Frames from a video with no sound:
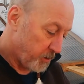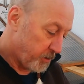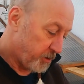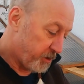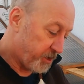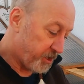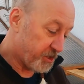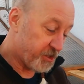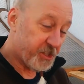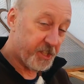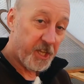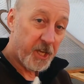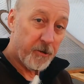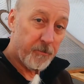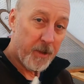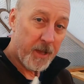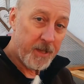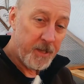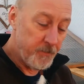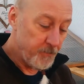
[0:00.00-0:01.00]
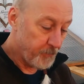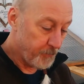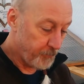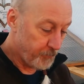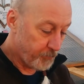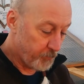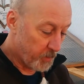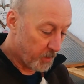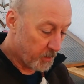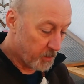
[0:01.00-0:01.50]
Desiree
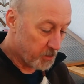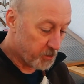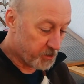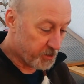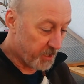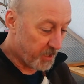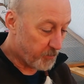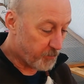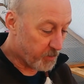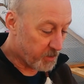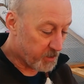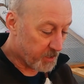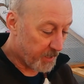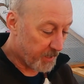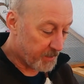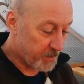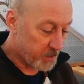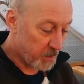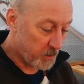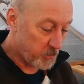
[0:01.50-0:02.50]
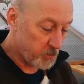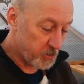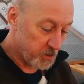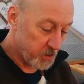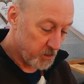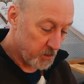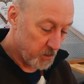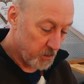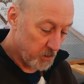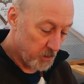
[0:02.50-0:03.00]
seed potatoes.
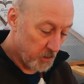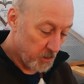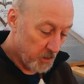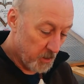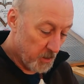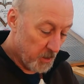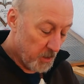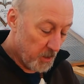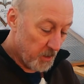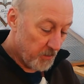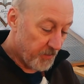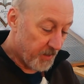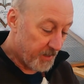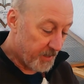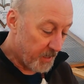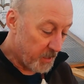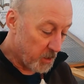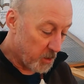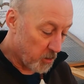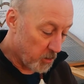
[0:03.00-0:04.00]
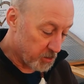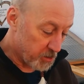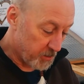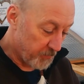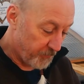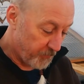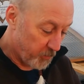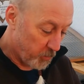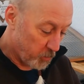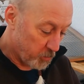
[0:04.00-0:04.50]
They didn't cost
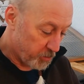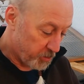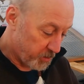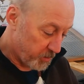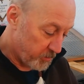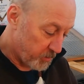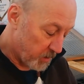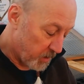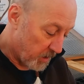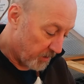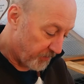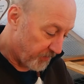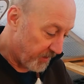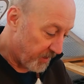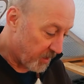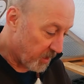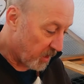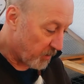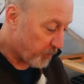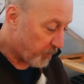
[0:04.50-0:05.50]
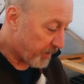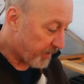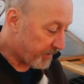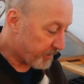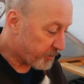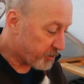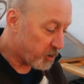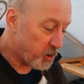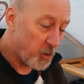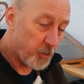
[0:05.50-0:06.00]
a fortune. I think I
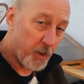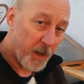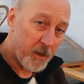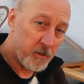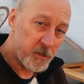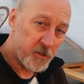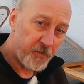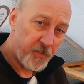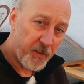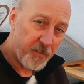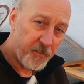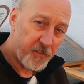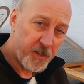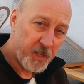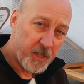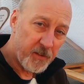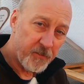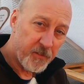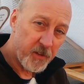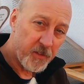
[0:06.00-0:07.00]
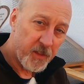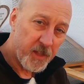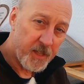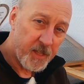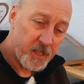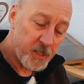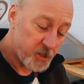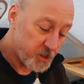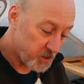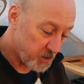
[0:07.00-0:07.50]
paid £2.50 for
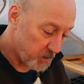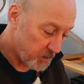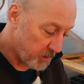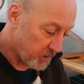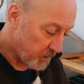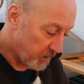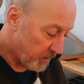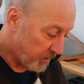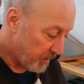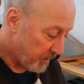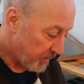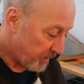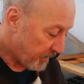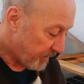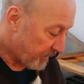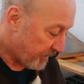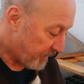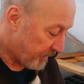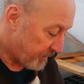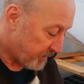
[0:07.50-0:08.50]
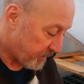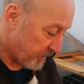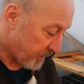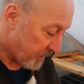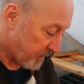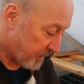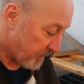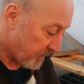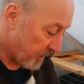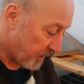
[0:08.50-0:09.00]
these in
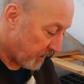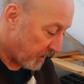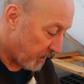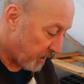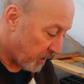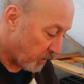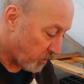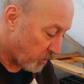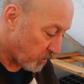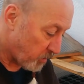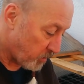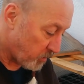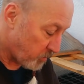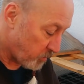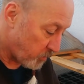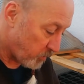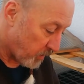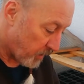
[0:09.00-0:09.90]
a local,